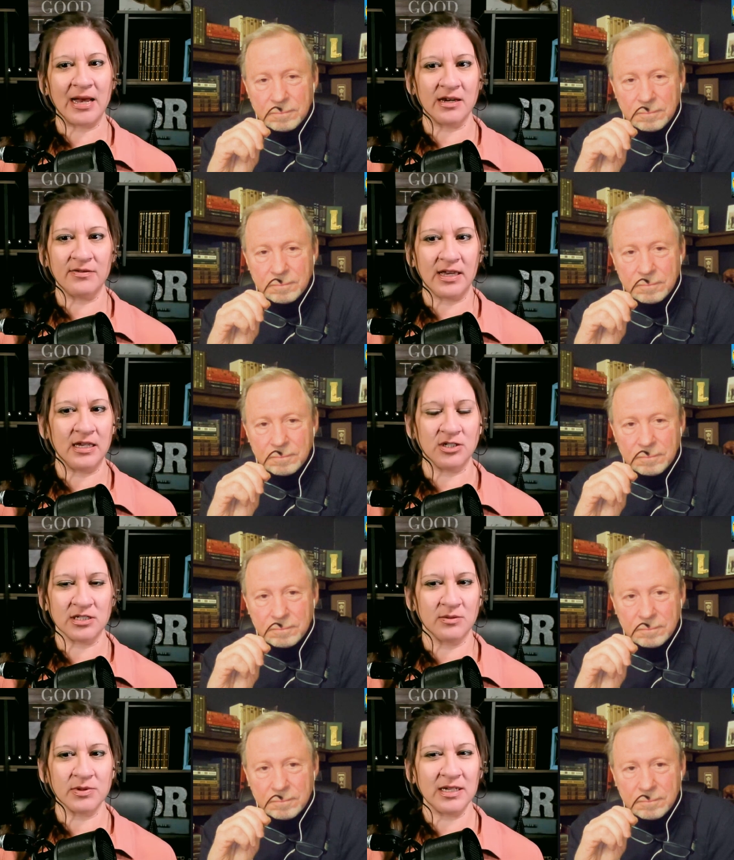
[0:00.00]
Speaker 1: out of it and
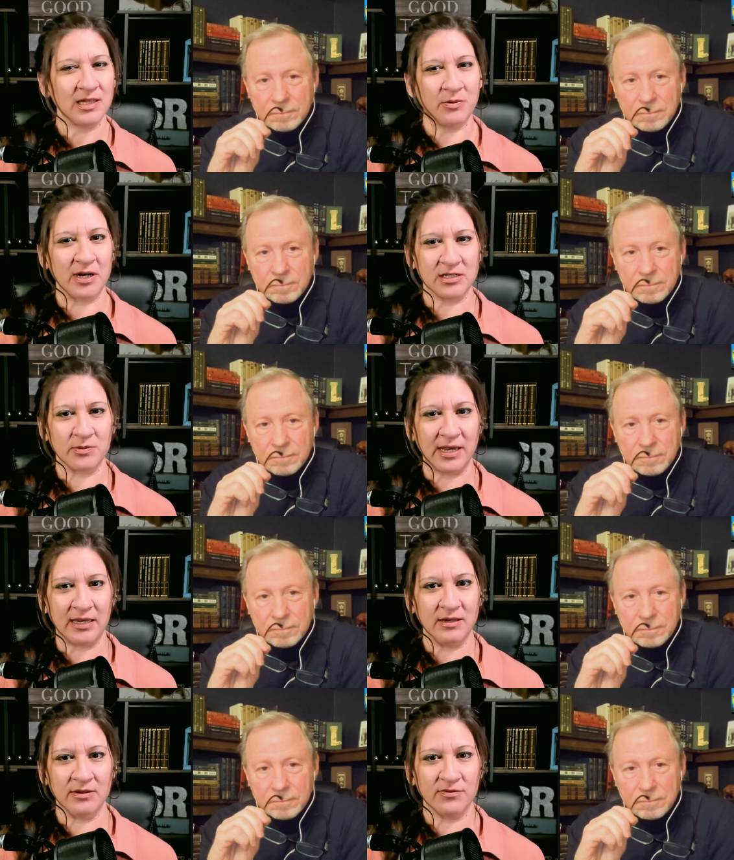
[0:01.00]
just completely walked
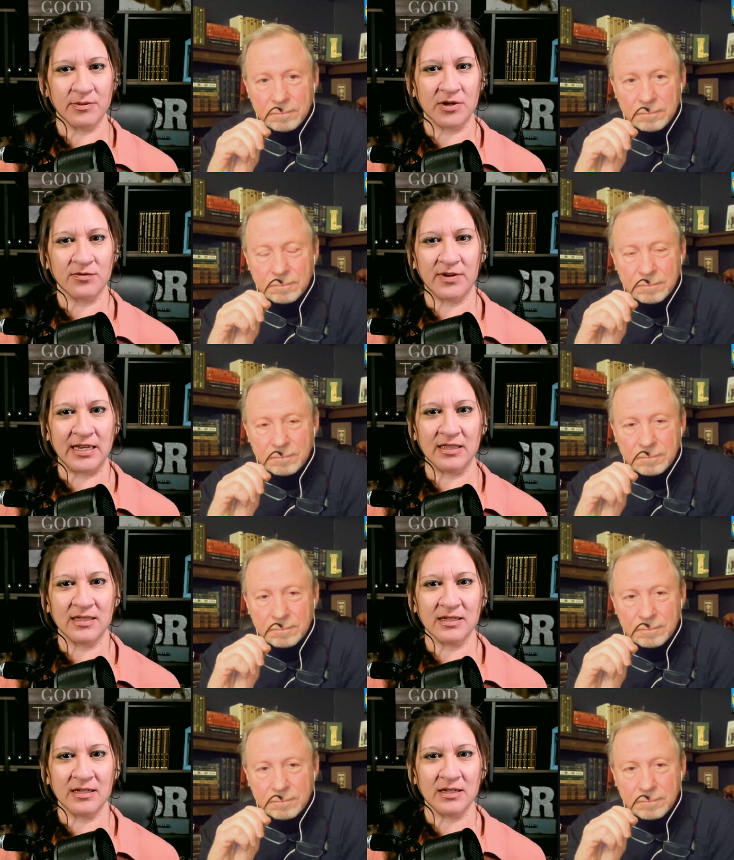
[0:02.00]
away from their
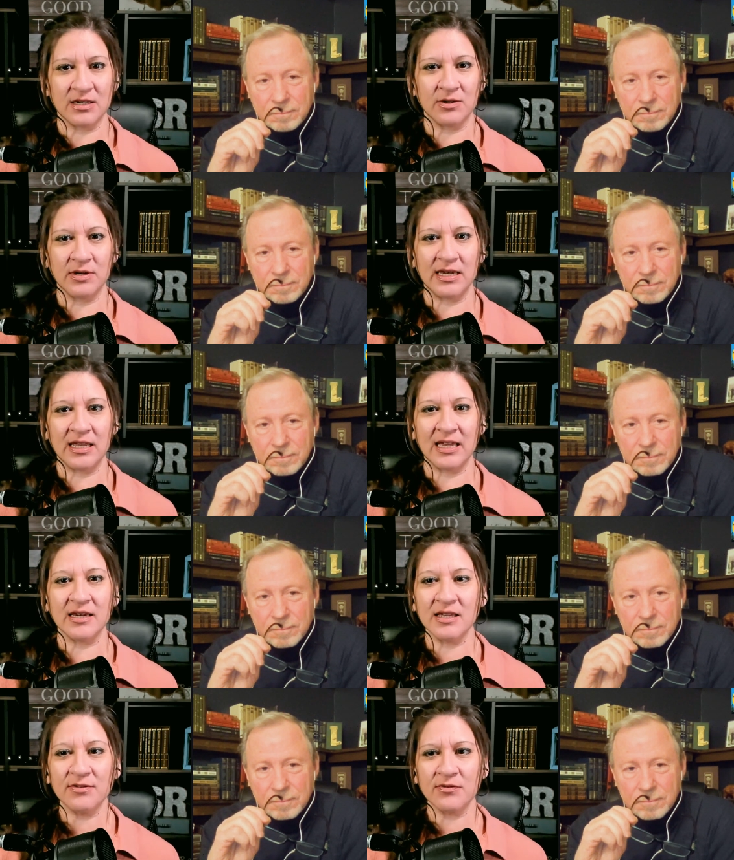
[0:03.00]
faith you know, and
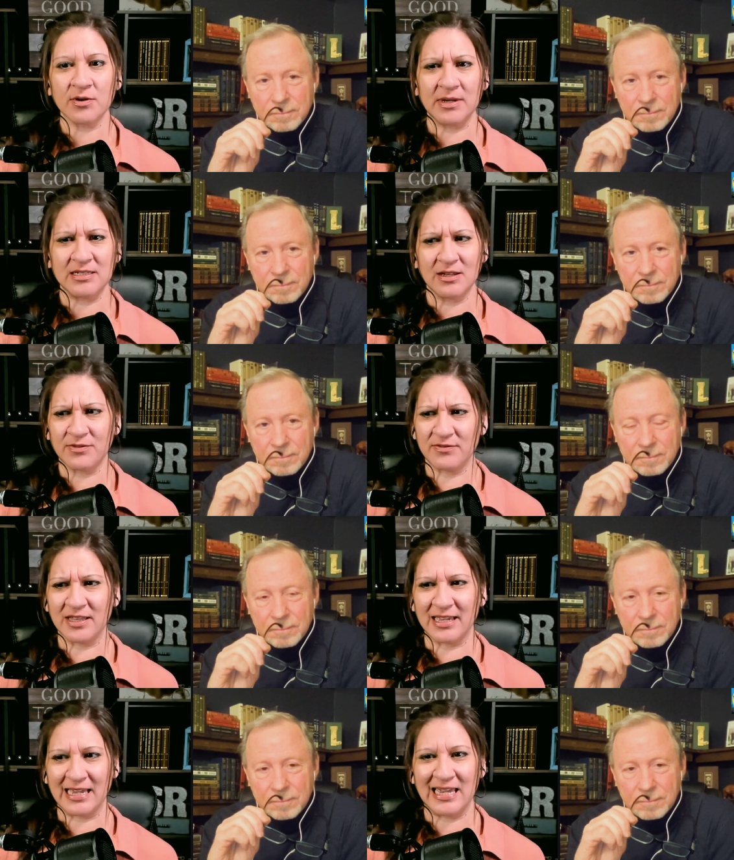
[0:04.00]
and even for myself, I
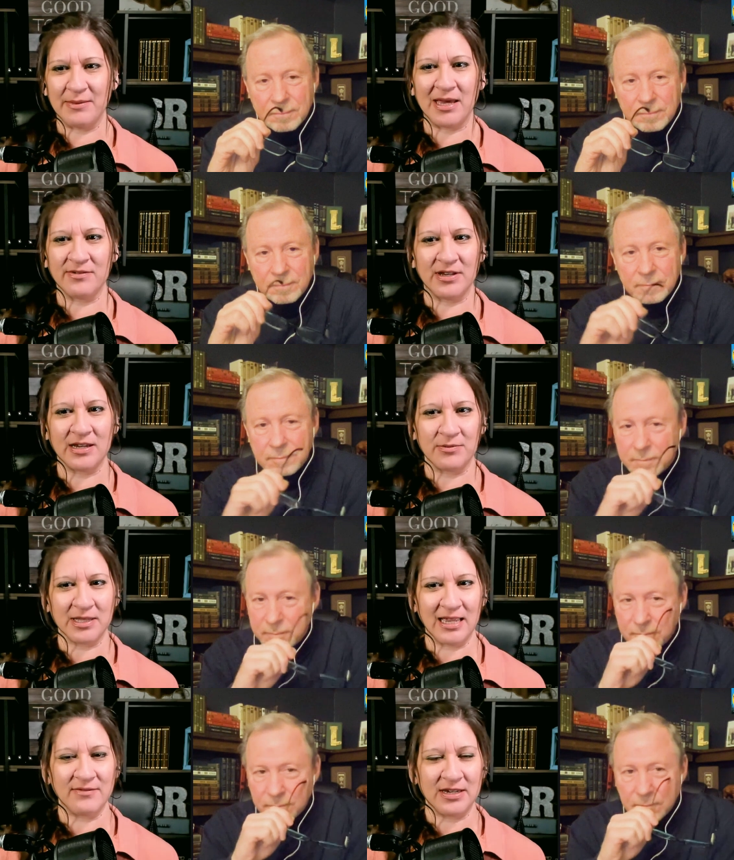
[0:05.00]
felt like I came out of it
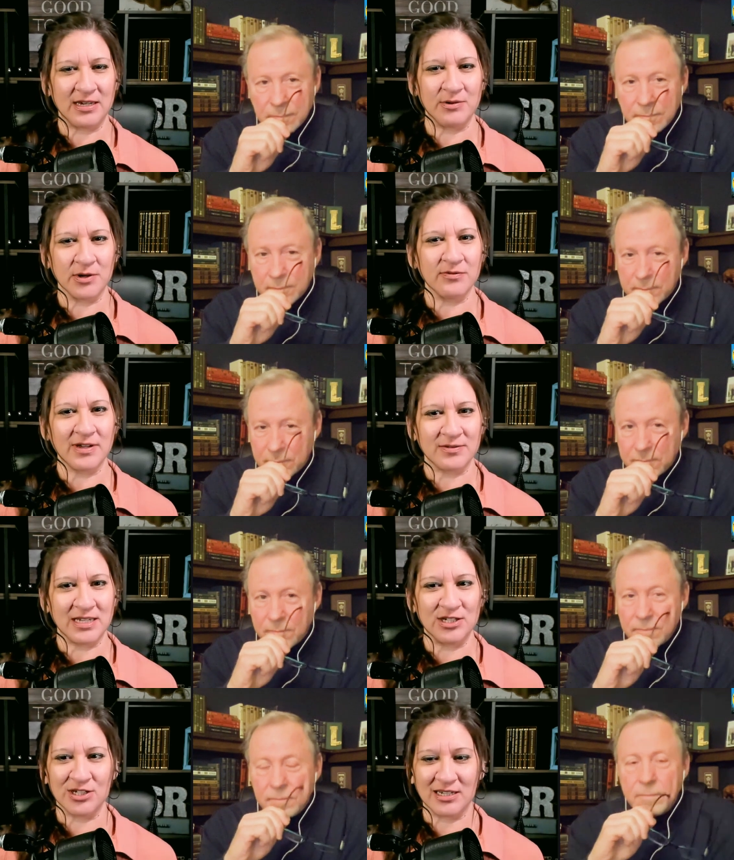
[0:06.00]
not really having any real
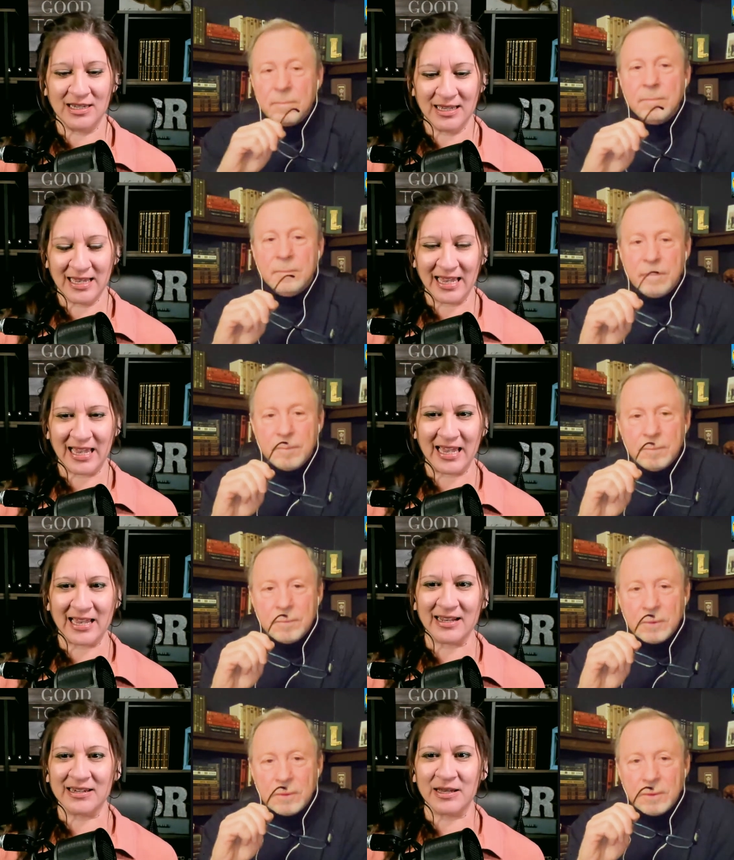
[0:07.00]
foundation.
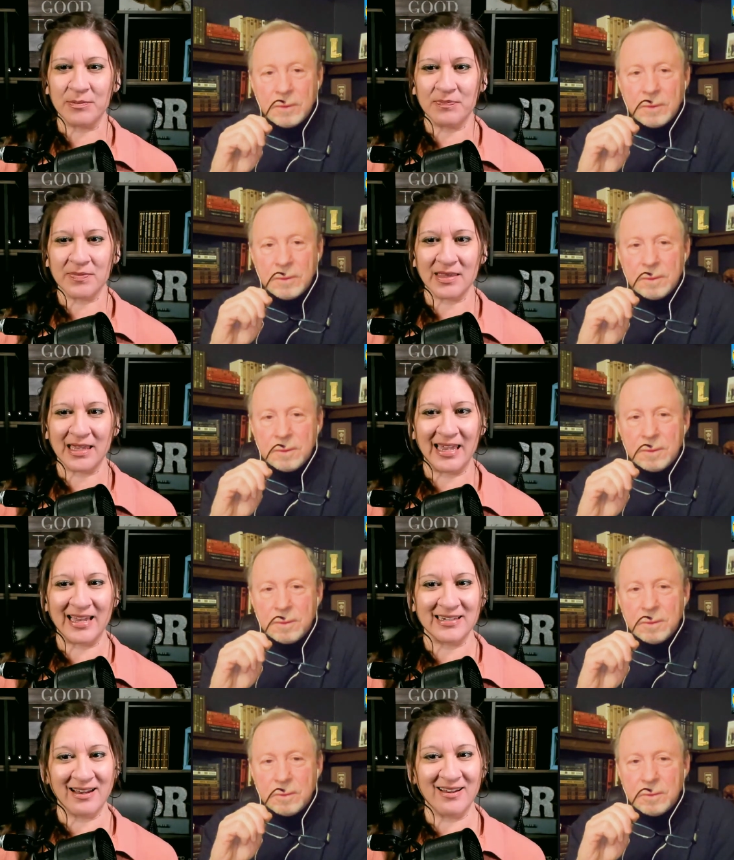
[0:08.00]
Mm. And um
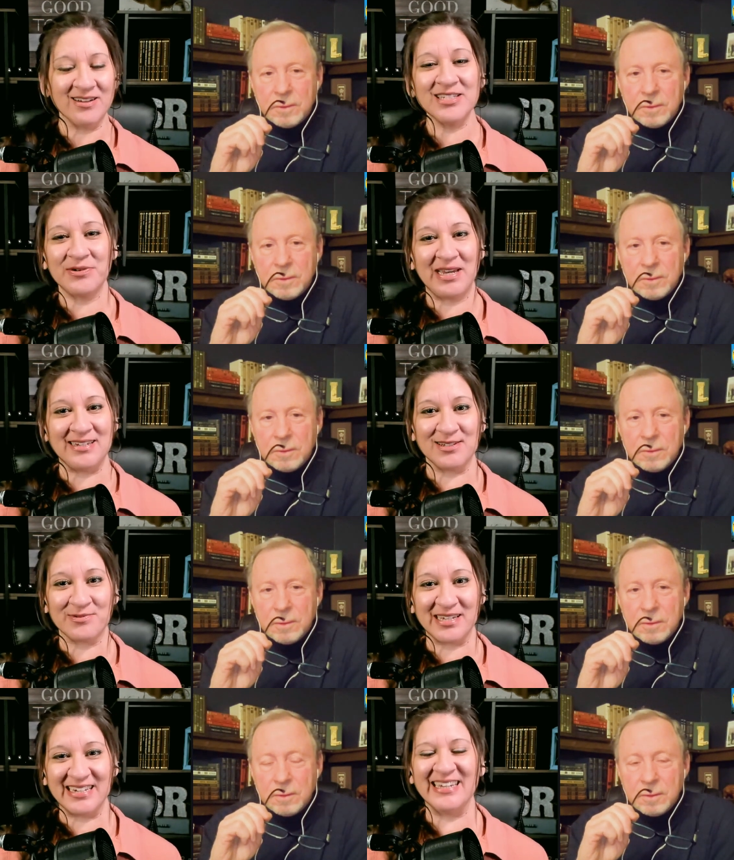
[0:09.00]
and I also
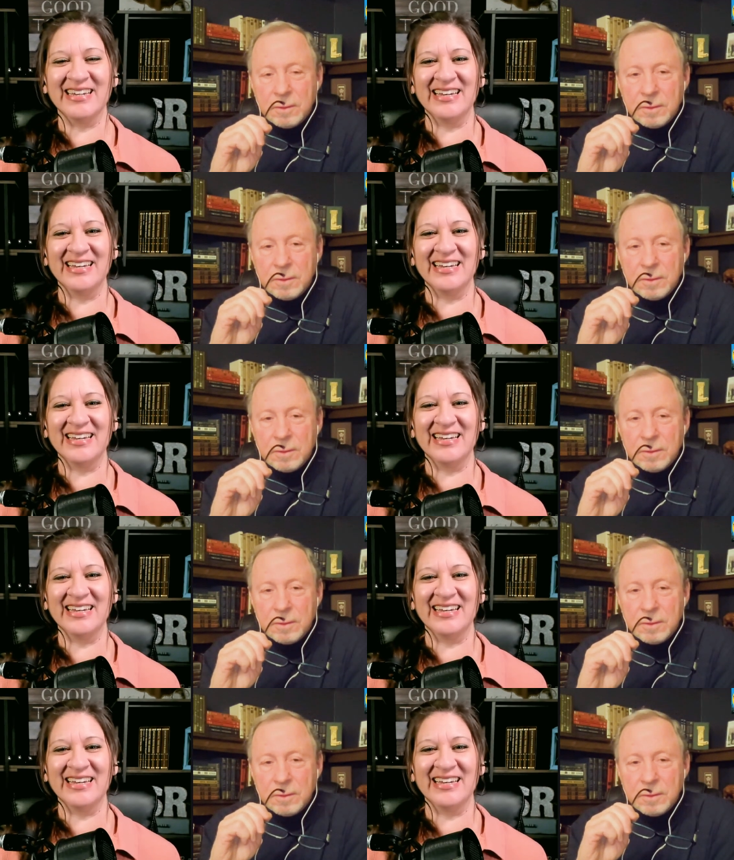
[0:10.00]
hated to read.